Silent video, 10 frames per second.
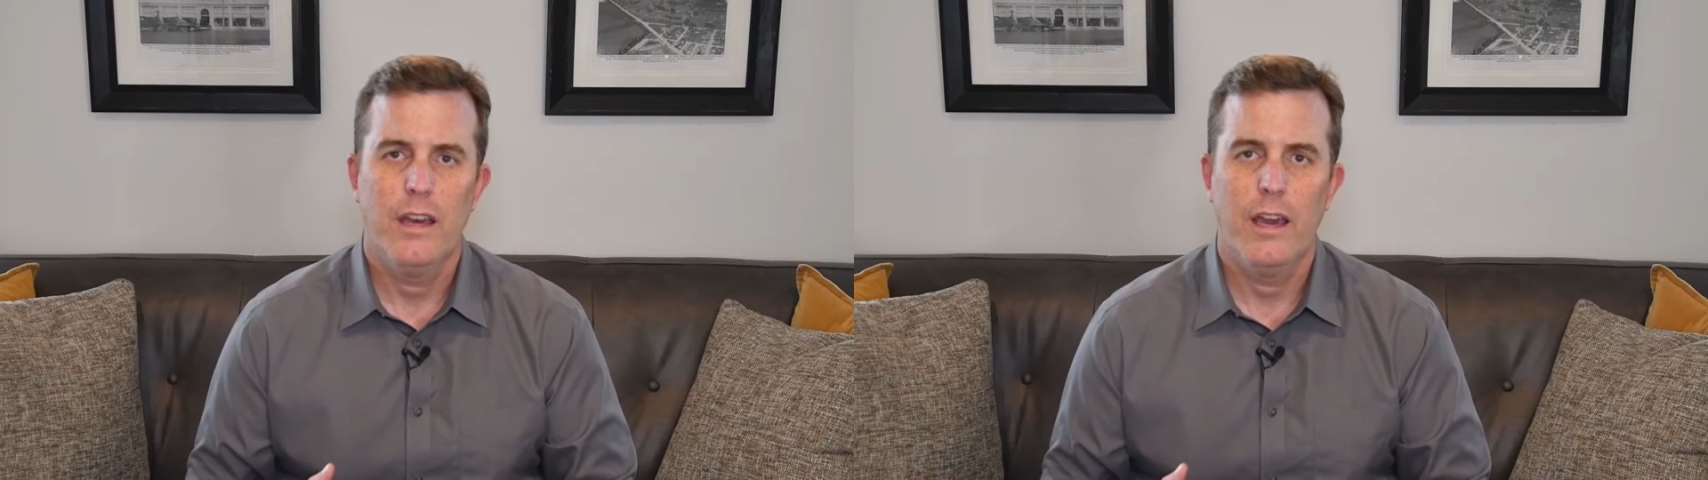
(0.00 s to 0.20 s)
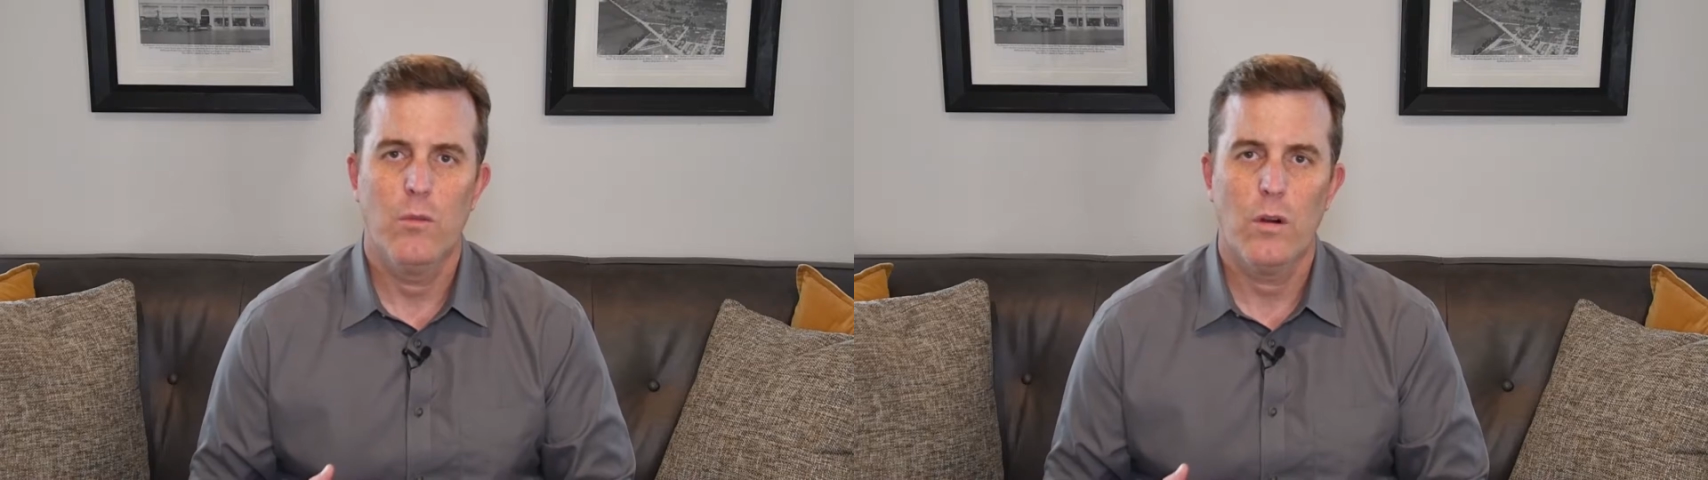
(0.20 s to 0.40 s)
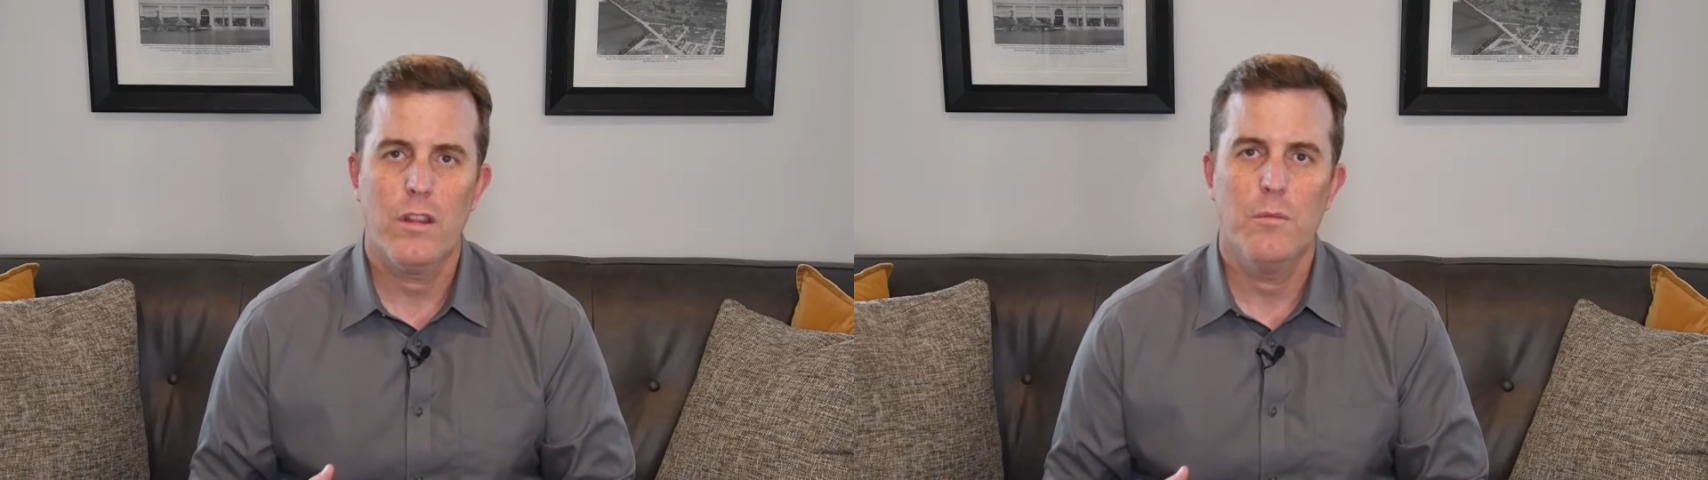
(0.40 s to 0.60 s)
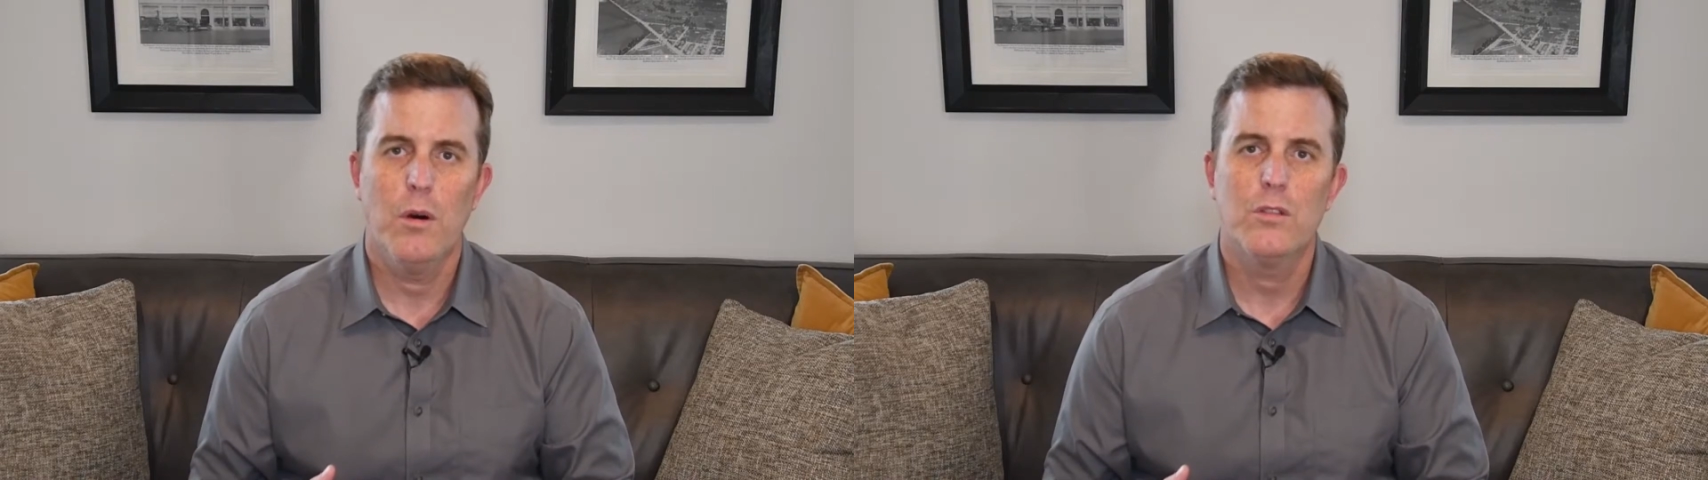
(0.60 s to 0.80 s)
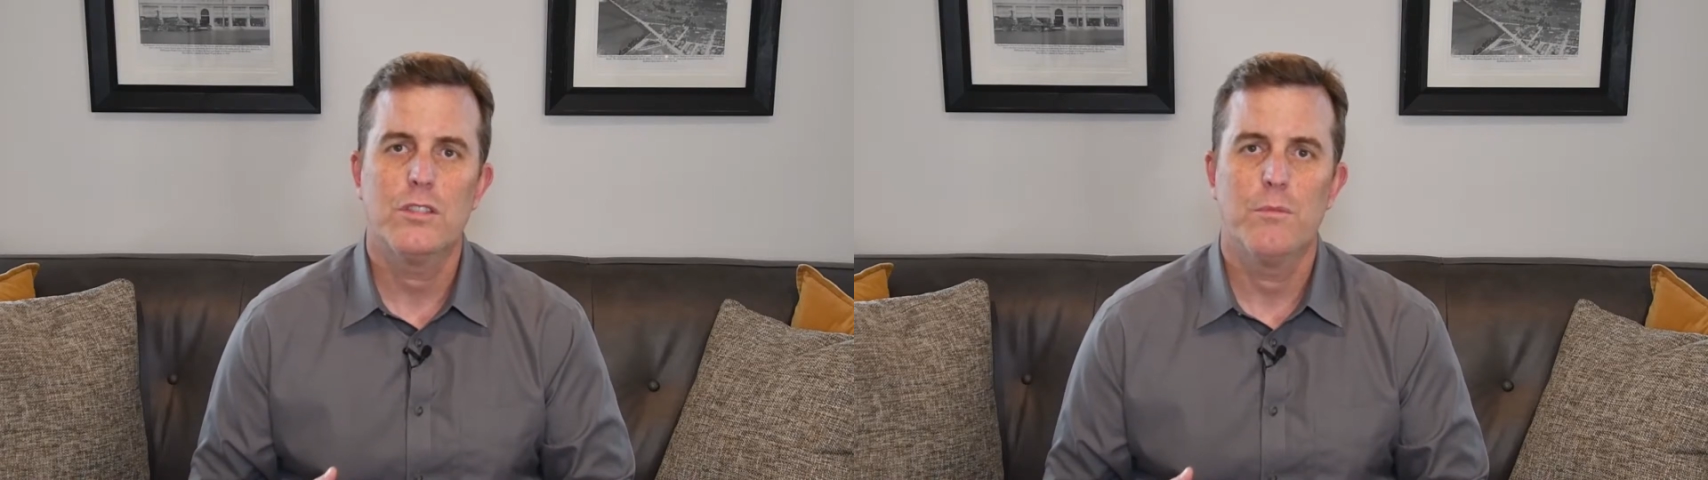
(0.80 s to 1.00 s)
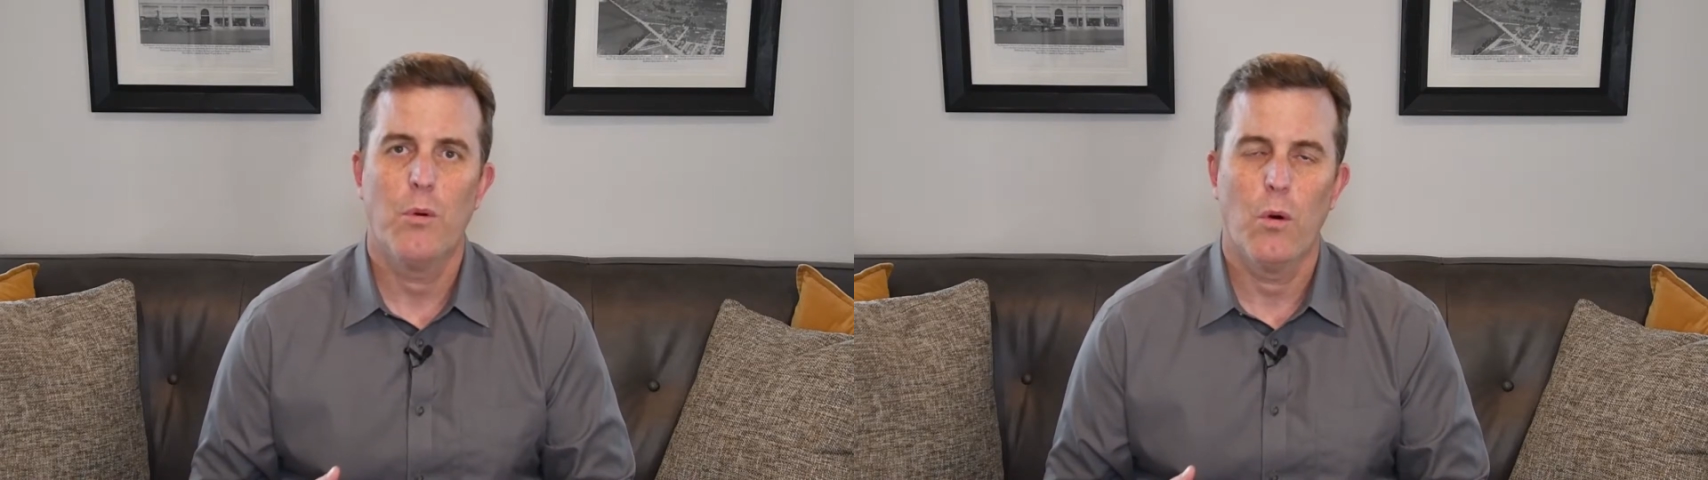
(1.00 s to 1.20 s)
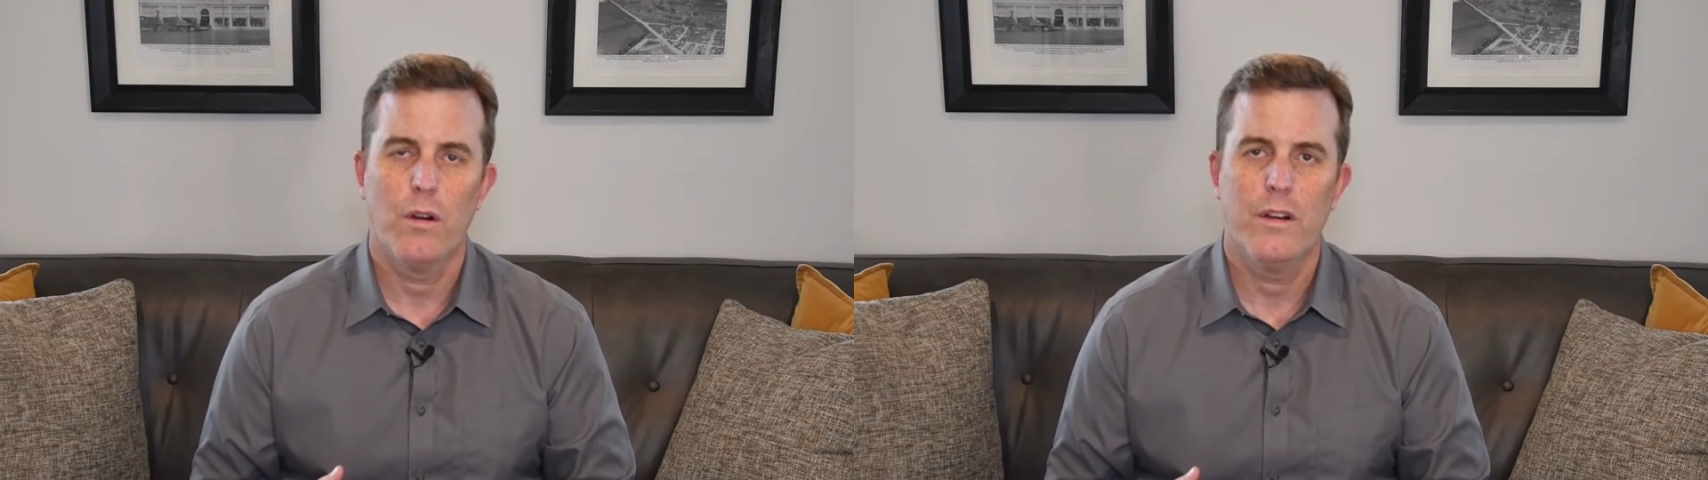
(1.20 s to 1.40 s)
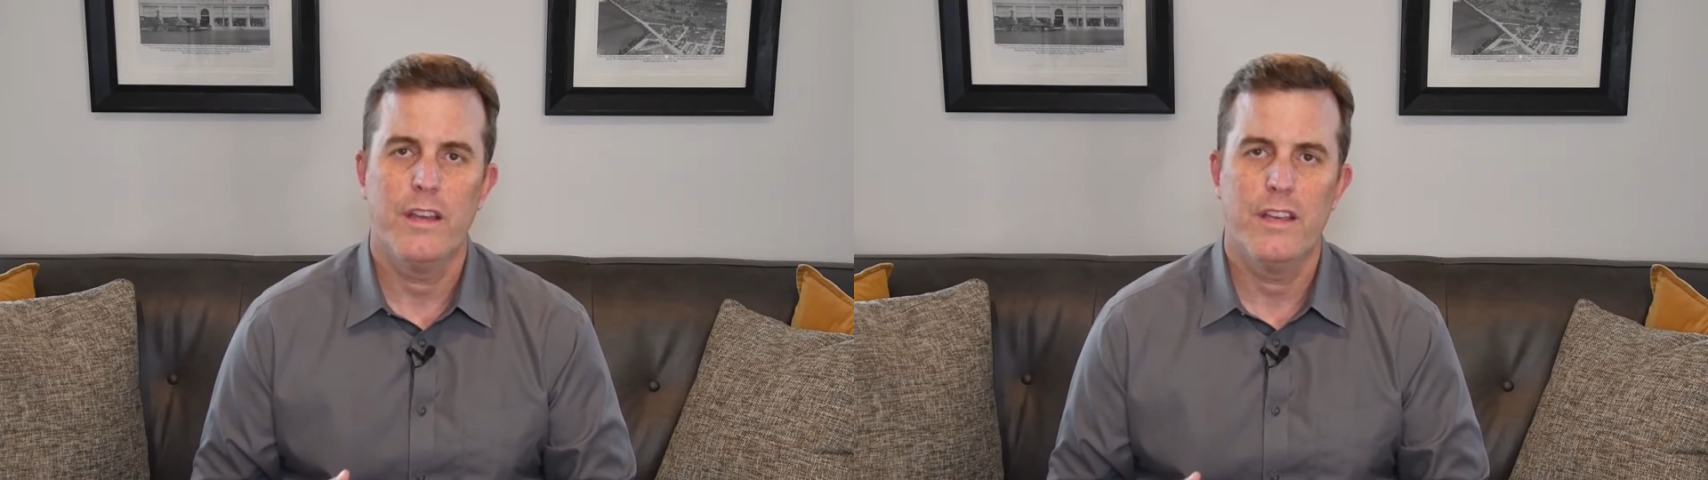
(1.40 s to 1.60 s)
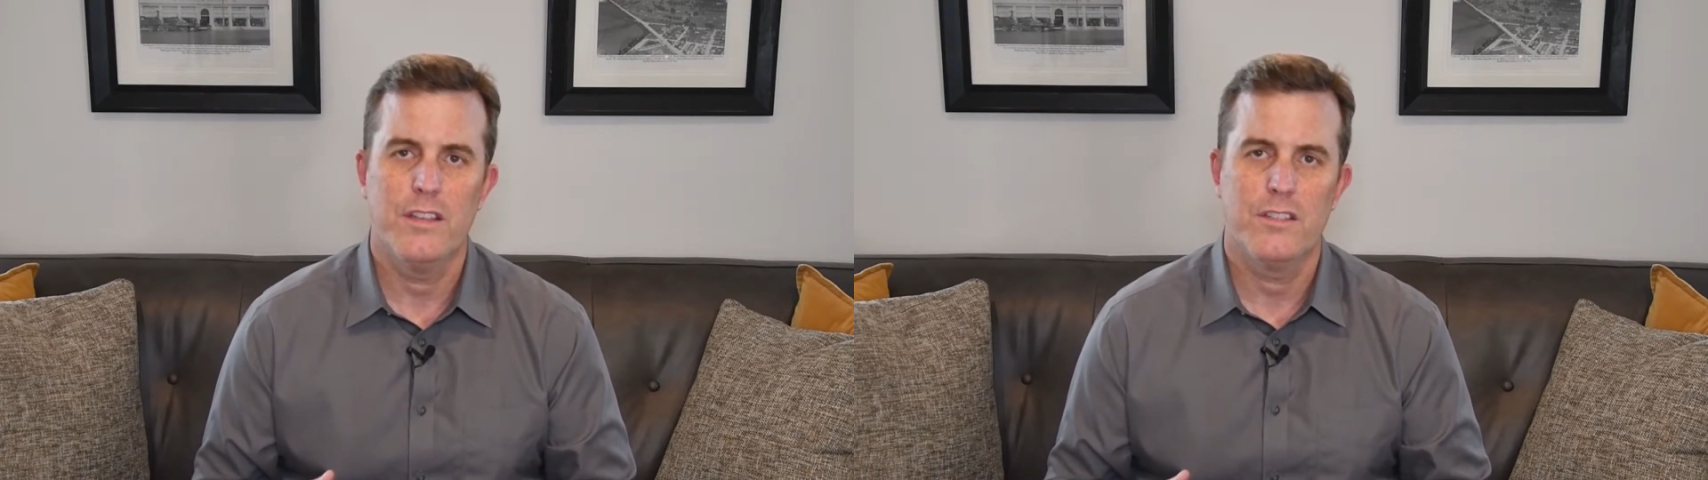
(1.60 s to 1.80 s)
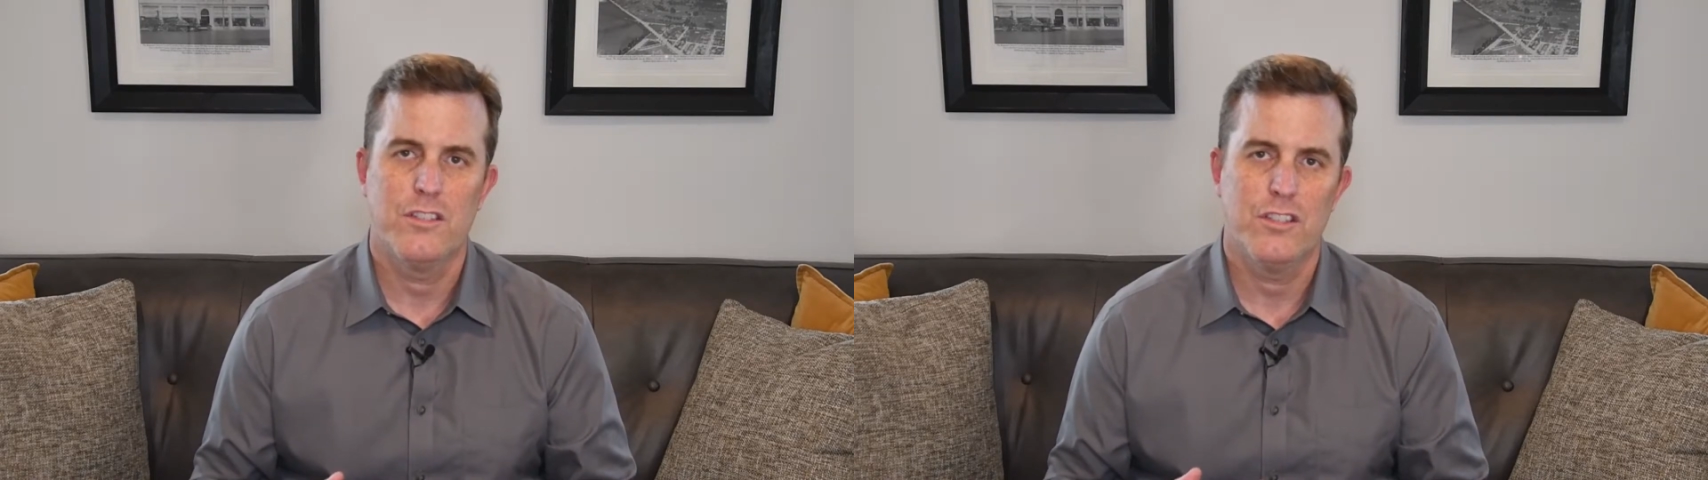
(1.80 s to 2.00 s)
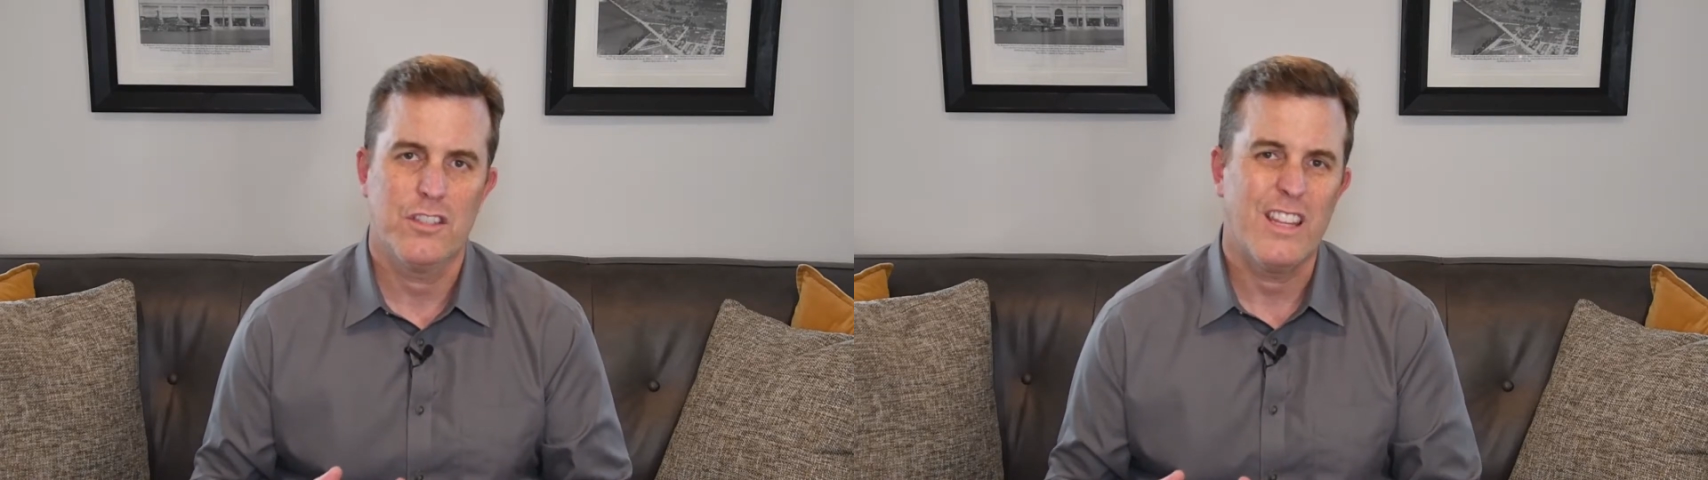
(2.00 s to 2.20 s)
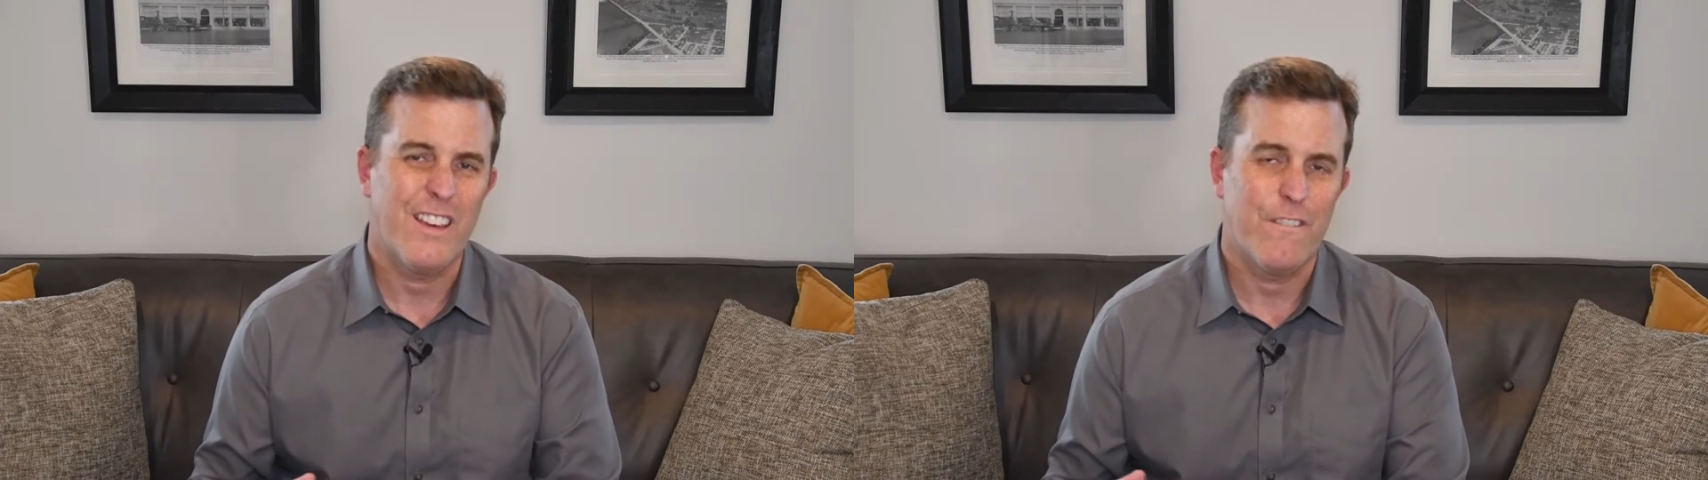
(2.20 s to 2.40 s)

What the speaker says: one of the most important is just the